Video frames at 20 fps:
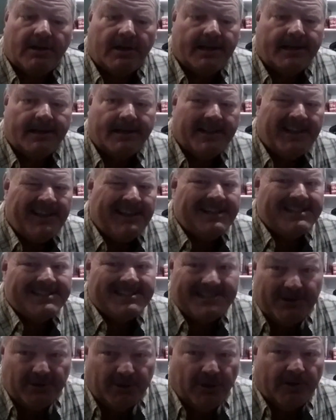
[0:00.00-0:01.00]
on it.
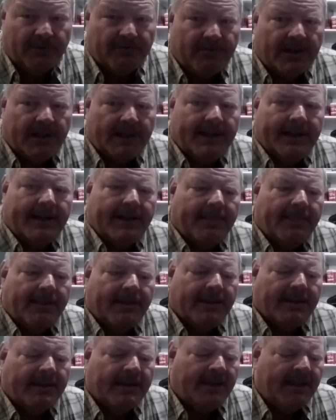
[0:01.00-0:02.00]
Still couldn't find
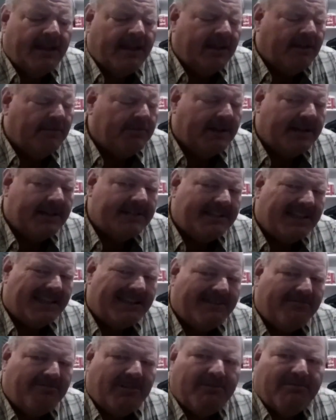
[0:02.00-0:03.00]
anything, but I
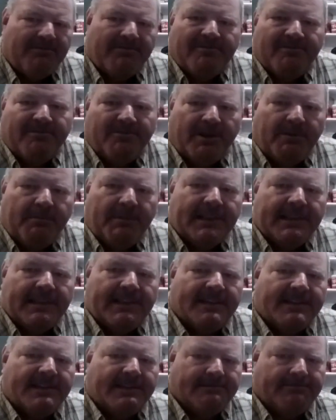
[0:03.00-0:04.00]
decided, what about
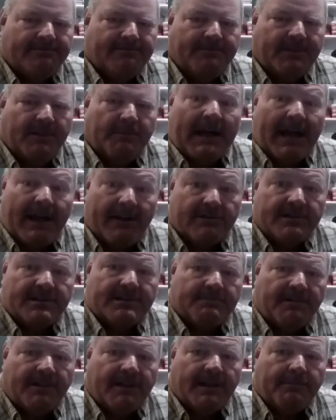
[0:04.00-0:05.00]
the power
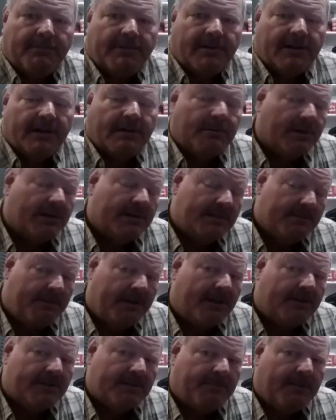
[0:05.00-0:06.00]
supply part number? Because the
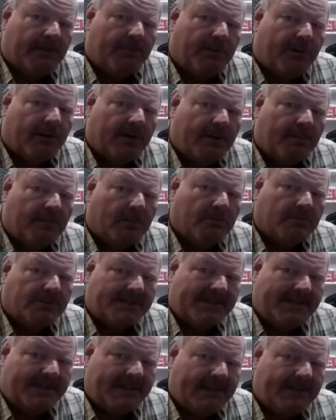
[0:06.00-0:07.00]
power supply part number
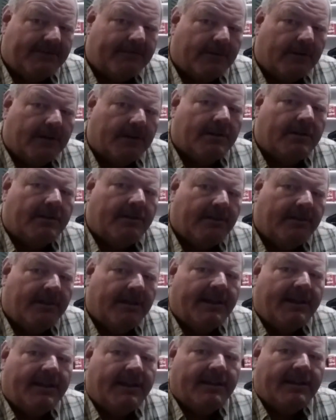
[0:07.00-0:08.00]
was different
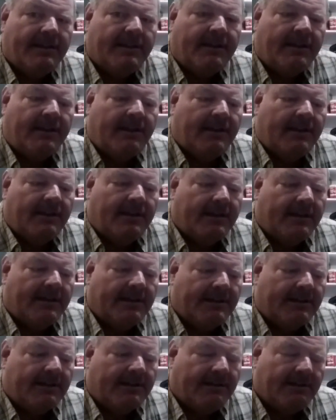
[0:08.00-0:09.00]
than
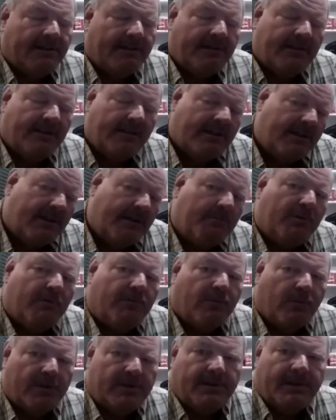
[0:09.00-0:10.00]
the number
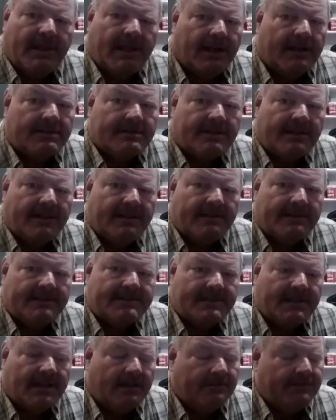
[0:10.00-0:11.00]
for the oscillator
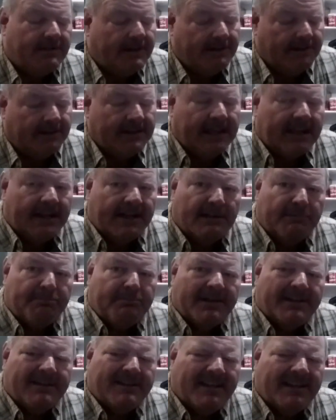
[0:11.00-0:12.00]
itself. And I looked that up,
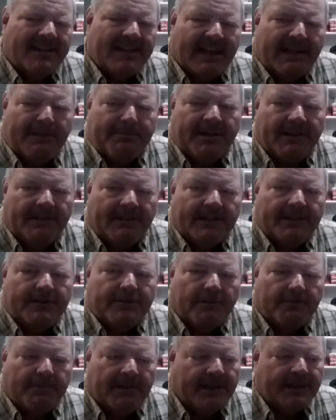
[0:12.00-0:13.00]
and it happened to link
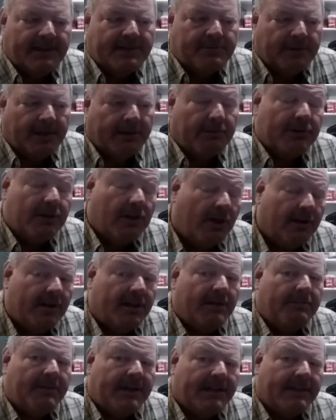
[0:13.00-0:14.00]
to a page where they were
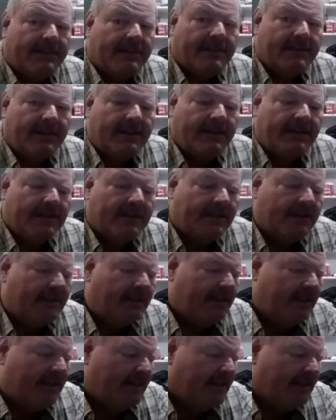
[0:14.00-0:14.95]
talking about the